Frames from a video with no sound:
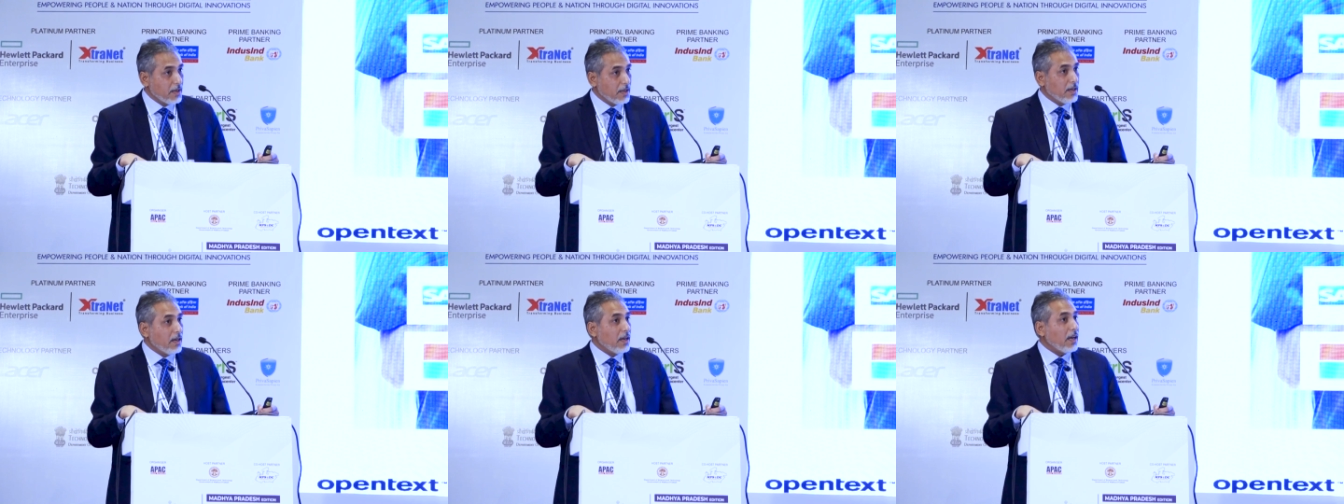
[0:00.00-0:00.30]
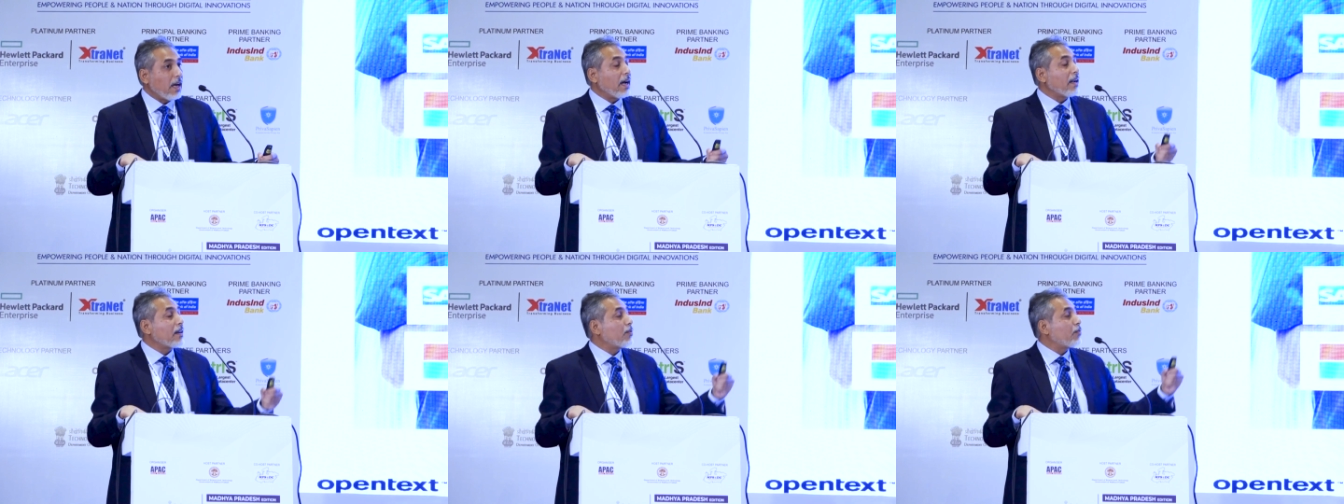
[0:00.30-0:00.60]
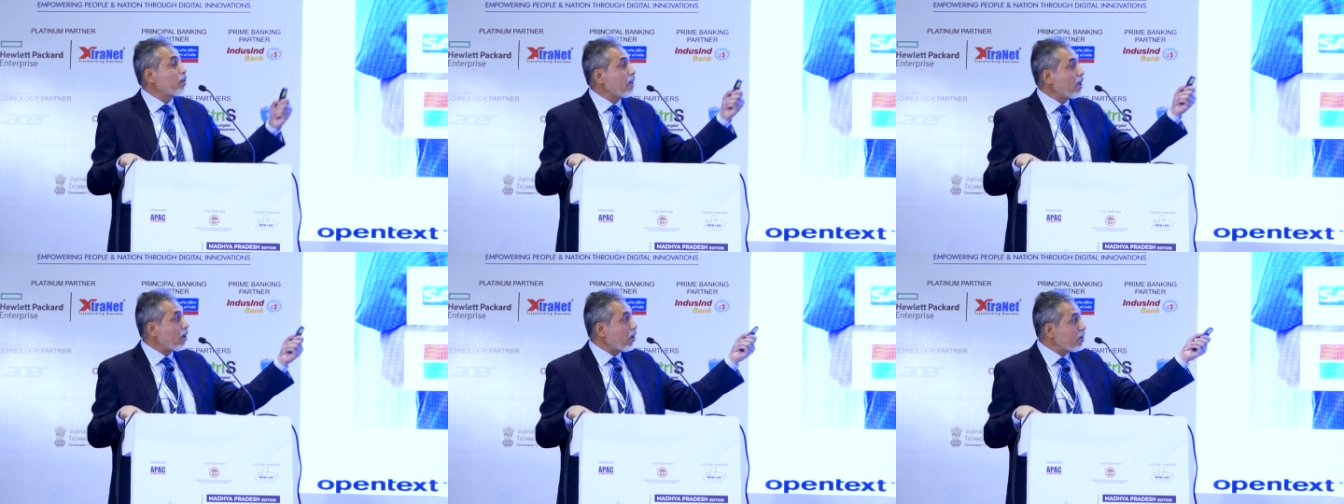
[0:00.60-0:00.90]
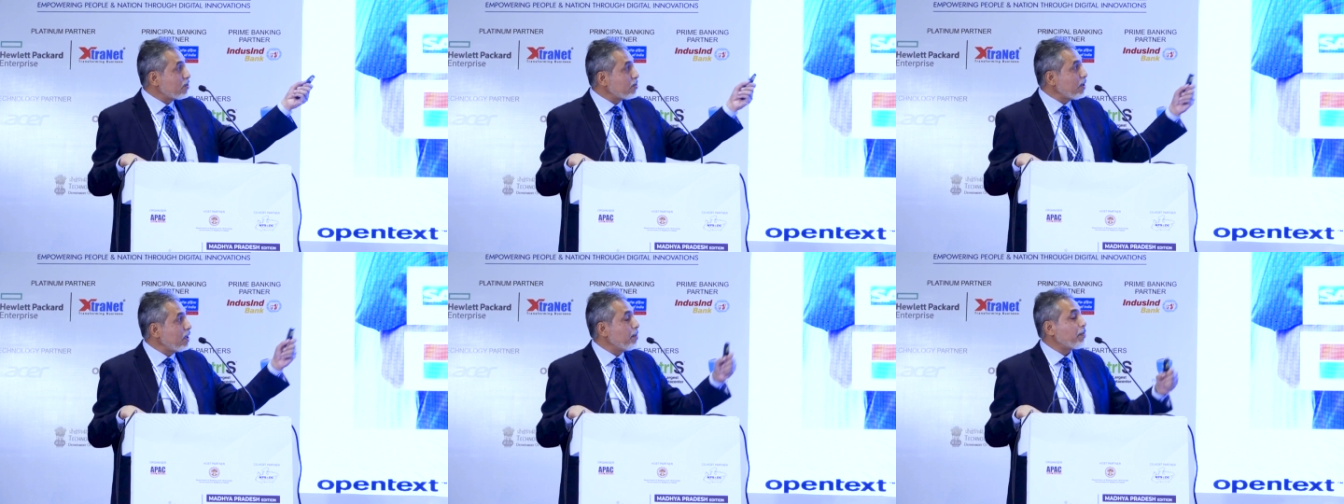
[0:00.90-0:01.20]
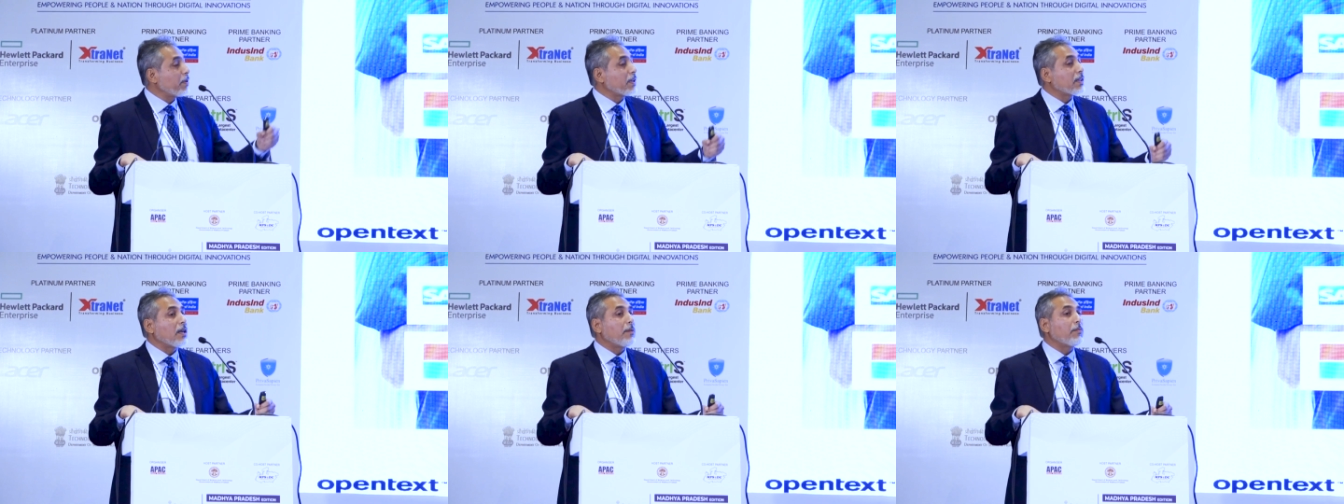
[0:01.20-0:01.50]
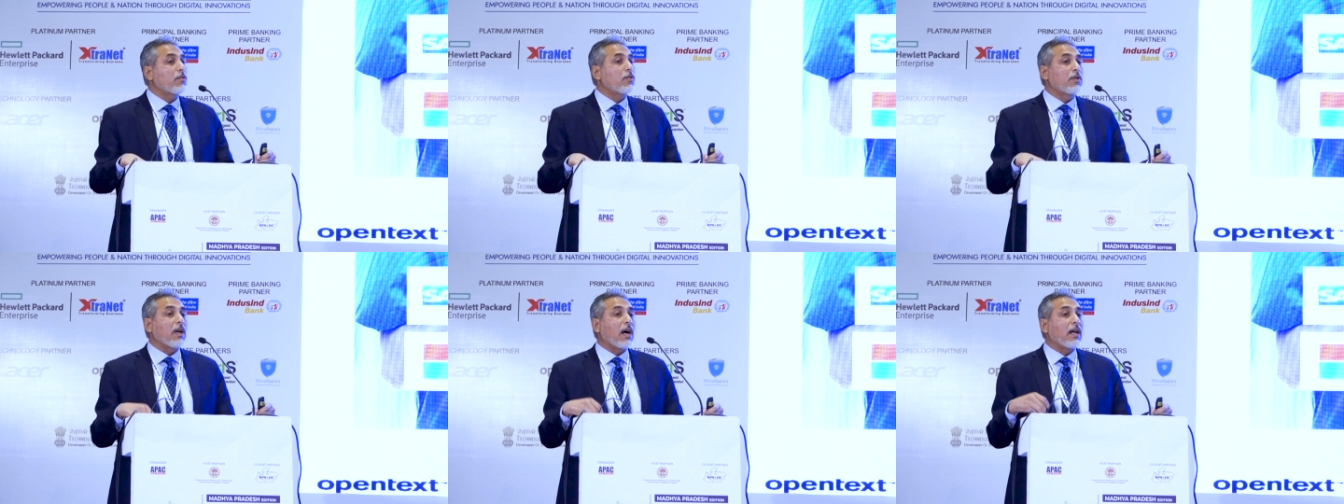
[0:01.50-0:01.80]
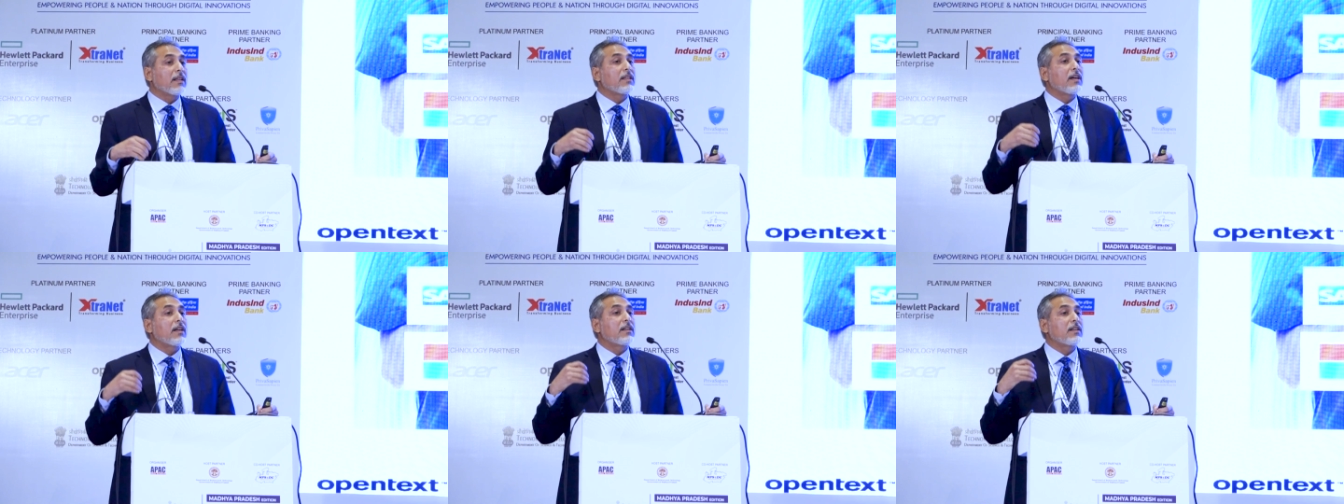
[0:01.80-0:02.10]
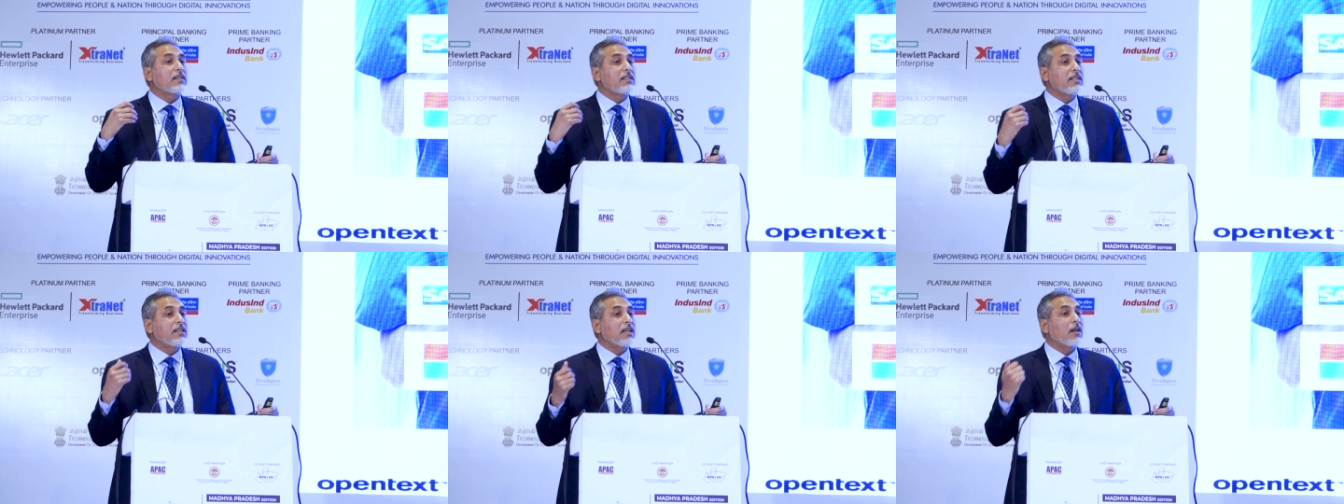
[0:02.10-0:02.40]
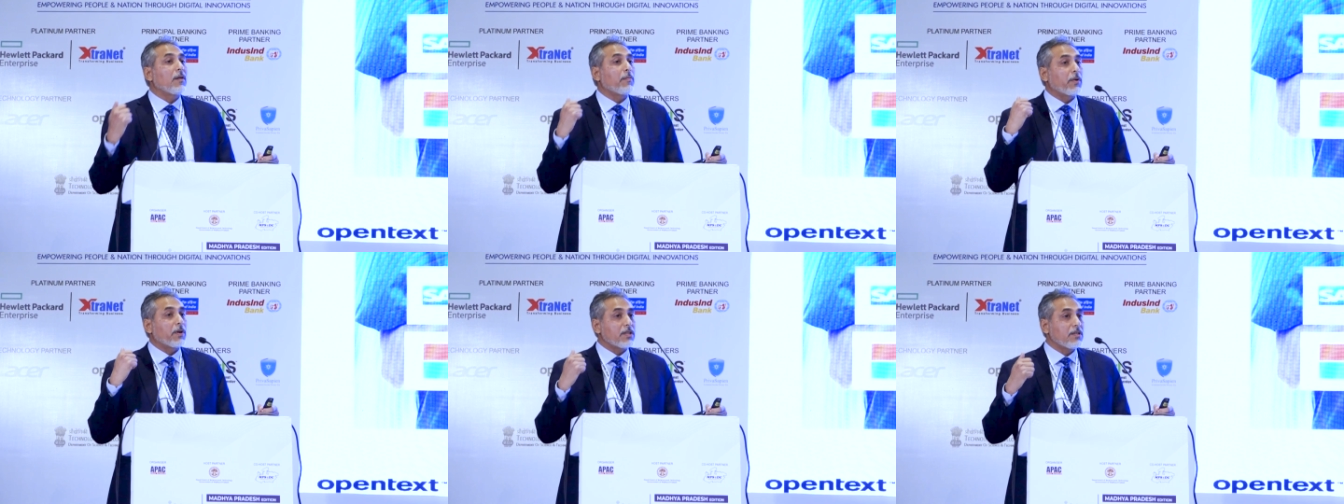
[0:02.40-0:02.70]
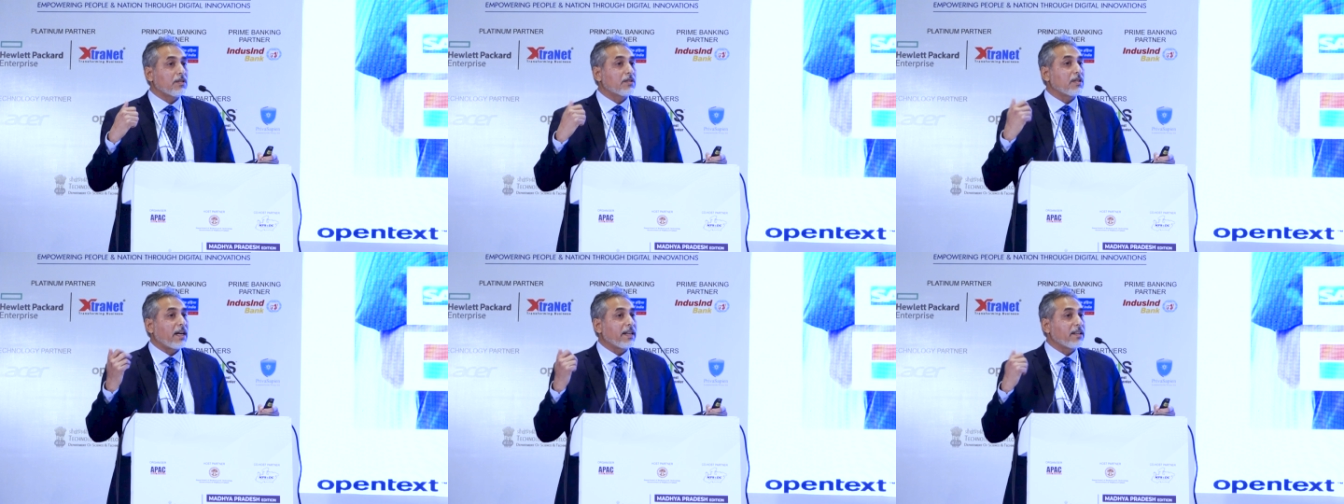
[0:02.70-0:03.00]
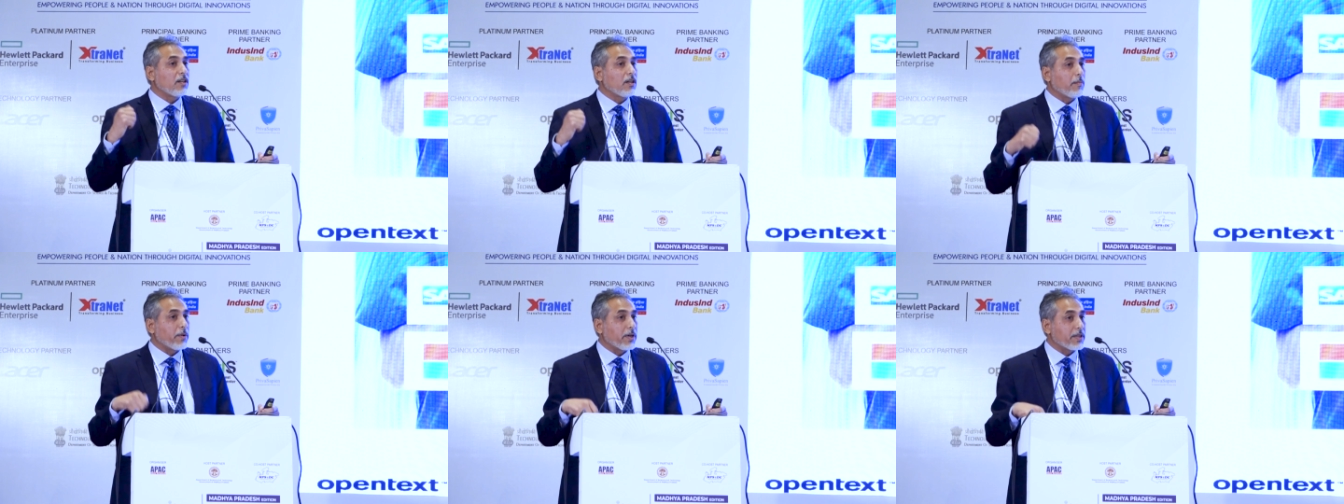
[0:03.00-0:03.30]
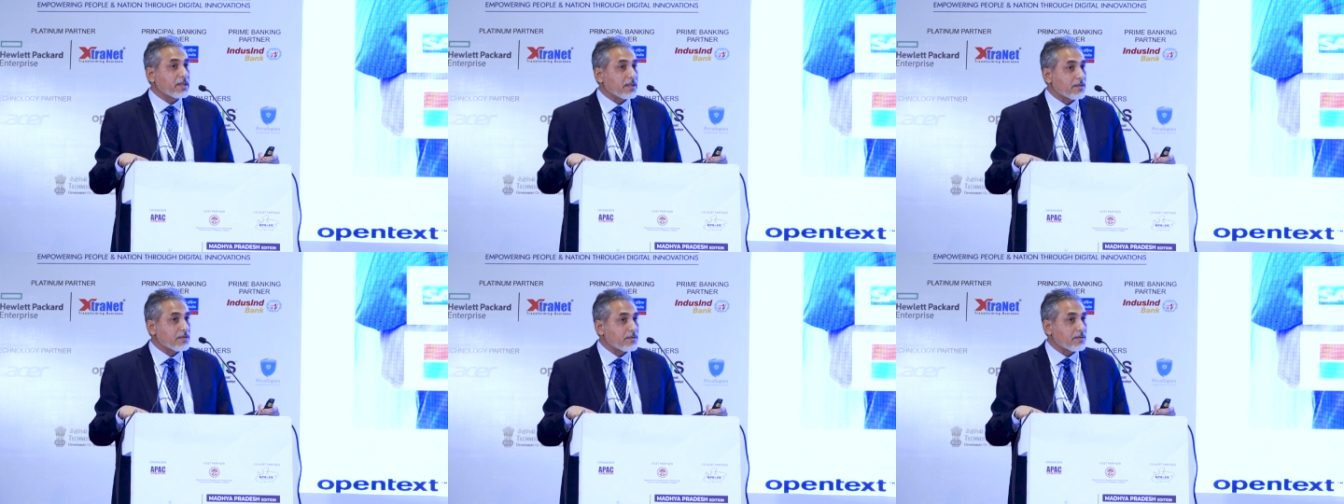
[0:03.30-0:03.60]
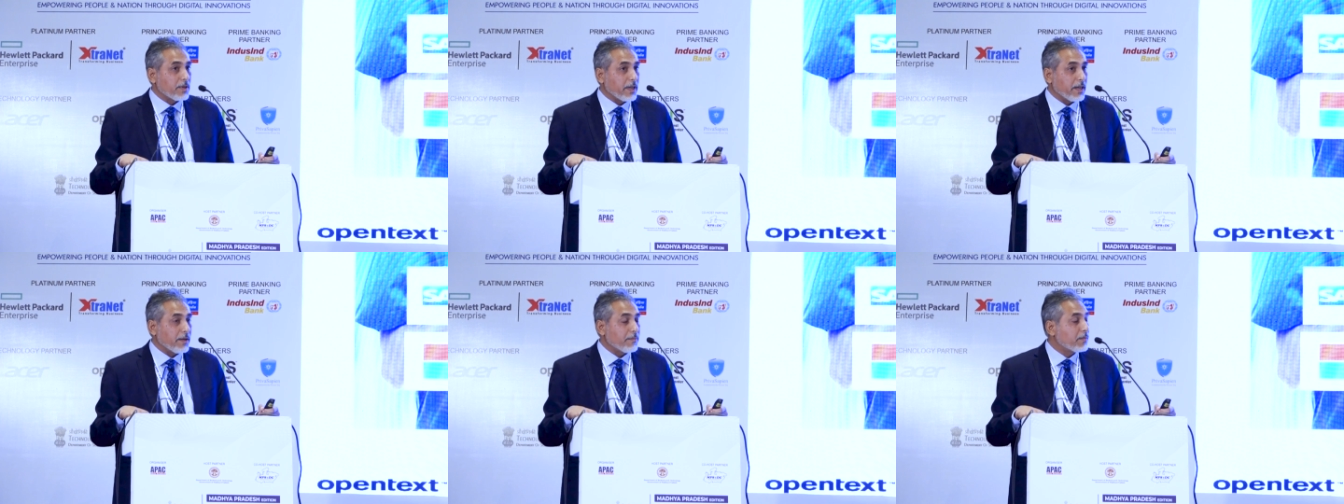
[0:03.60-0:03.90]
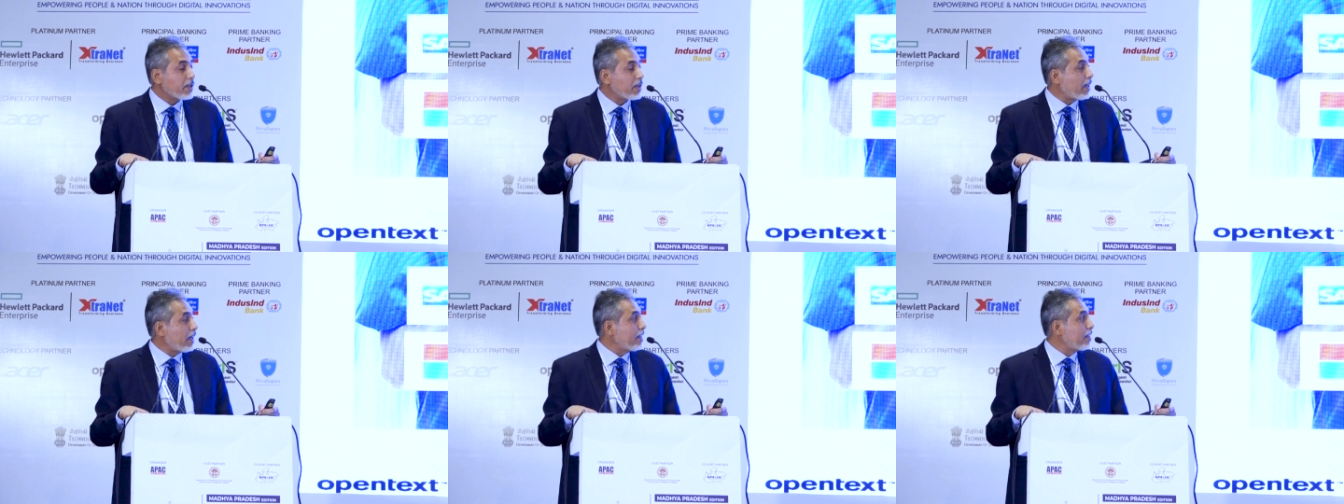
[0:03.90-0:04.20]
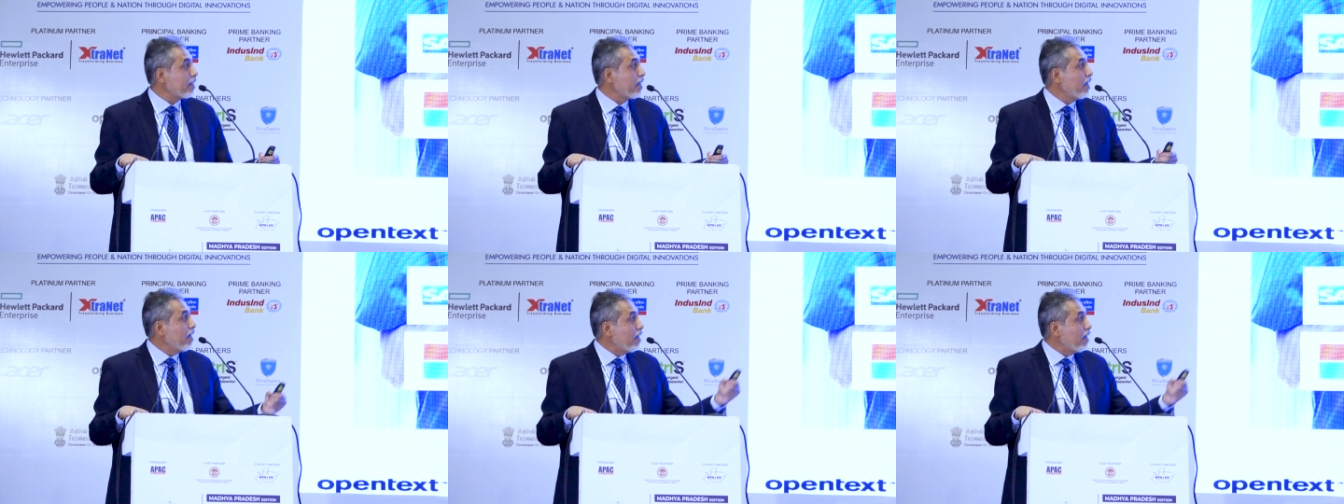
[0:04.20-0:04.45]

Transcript: and we are also helping them to run their digital operation, the IT operations today, right?